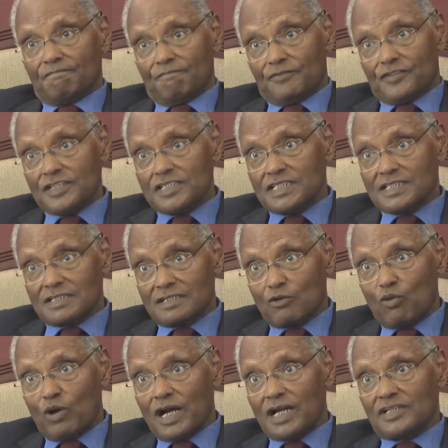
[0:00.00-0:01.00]
This
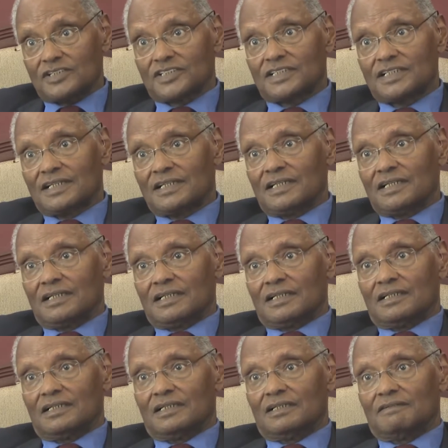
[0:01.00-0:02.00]
requires
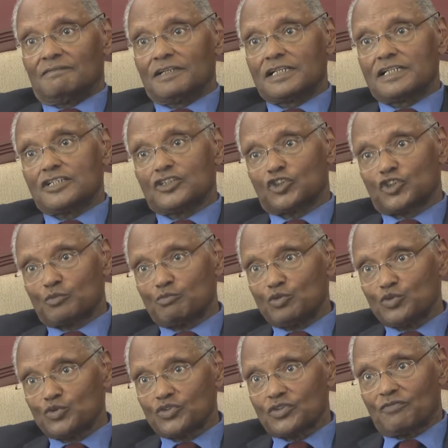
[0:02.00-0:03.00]
very
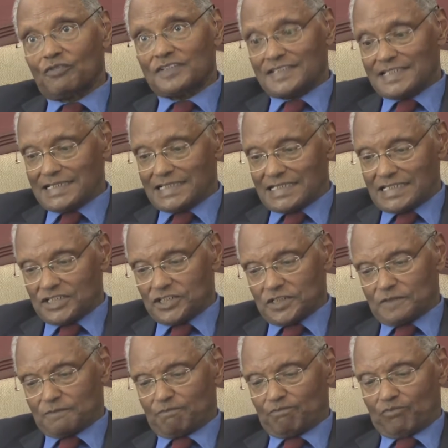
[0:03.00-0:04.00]
smooth
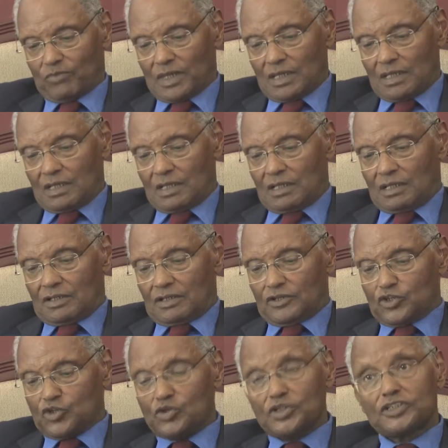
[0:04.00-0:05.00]
facilitation,
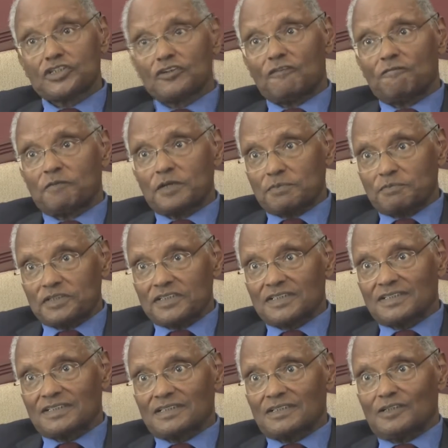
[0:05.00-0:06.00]
unity of purpose
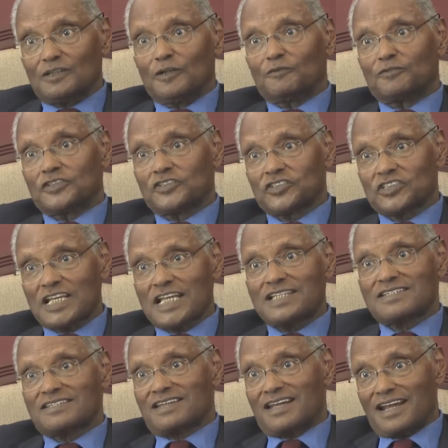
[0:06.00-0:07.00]
of the state
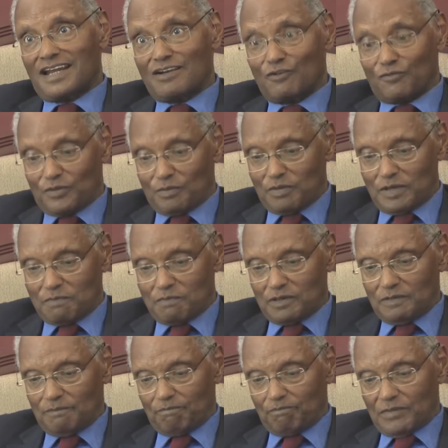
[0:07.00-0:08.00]
and of the
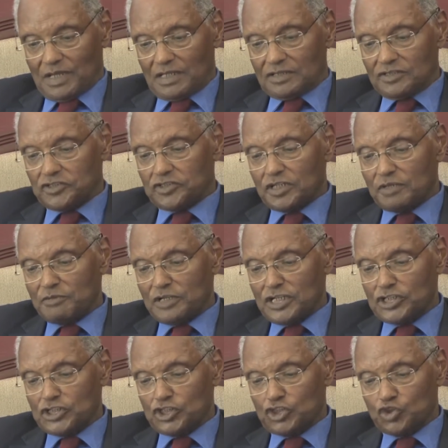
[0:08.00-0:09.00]
people,
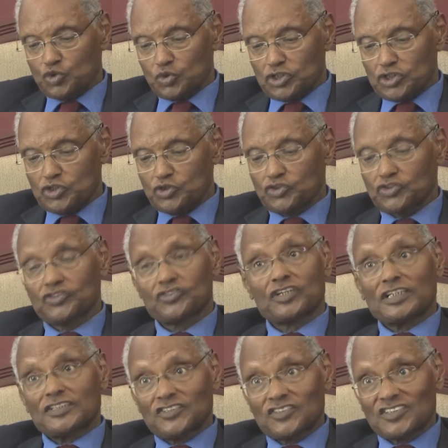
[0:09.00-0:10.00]
determination to reduce
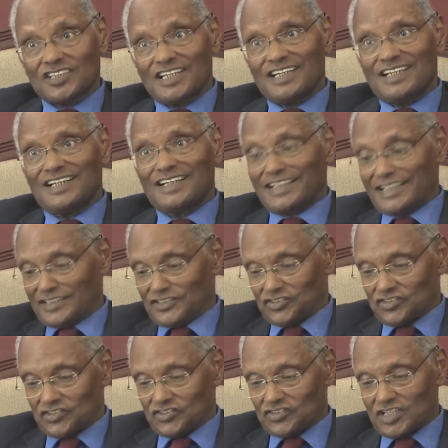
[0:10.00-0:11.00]
threats against
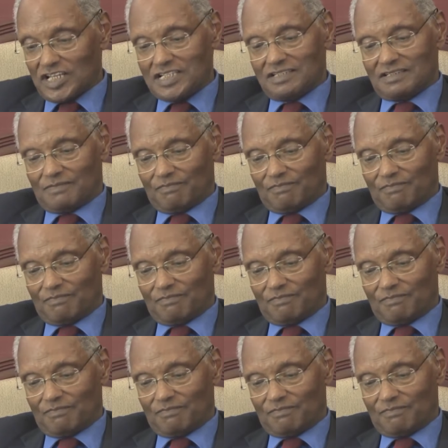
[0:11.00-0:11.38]
the state,